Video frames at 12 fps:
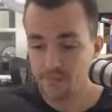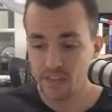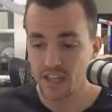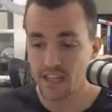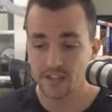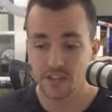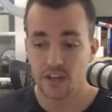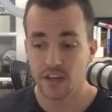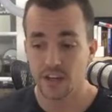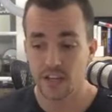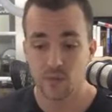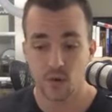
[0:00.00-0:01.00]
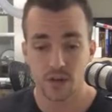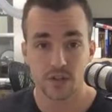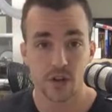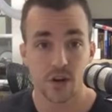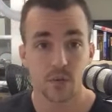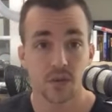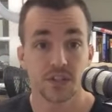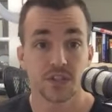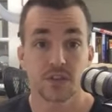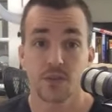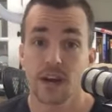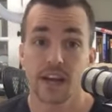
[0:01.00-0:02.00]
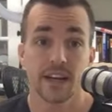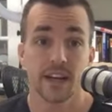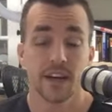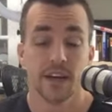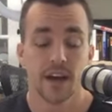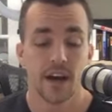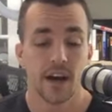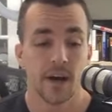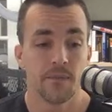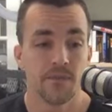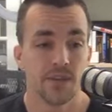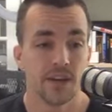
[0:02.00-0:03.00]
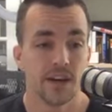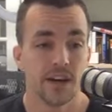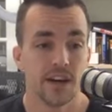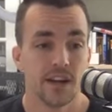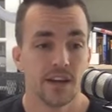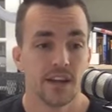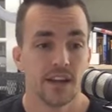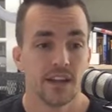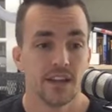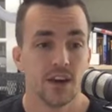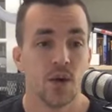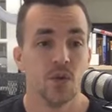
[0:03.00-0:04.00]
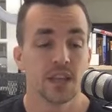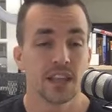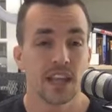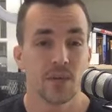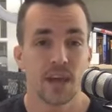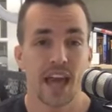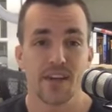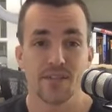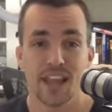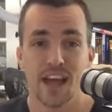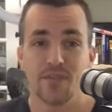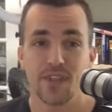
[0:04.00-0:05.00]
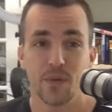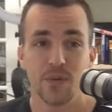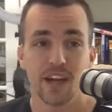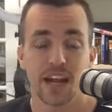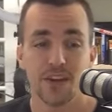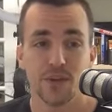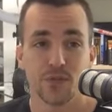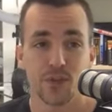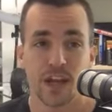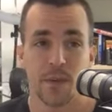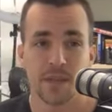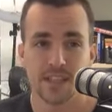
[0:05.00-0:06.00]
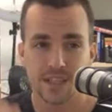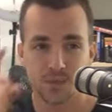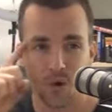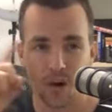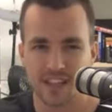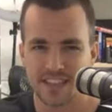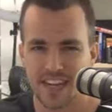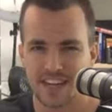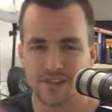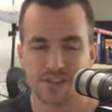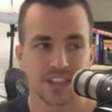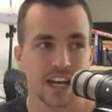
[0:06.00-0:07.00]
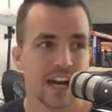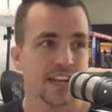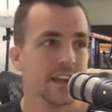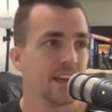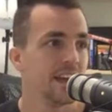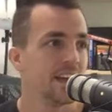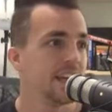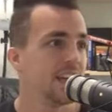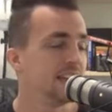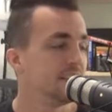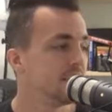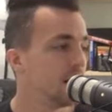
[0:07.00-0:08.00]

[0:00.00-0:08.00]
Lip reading: He's good. He works hard, which is great. The only thing we have left that we've got to do for him, and this is more on a technical side, is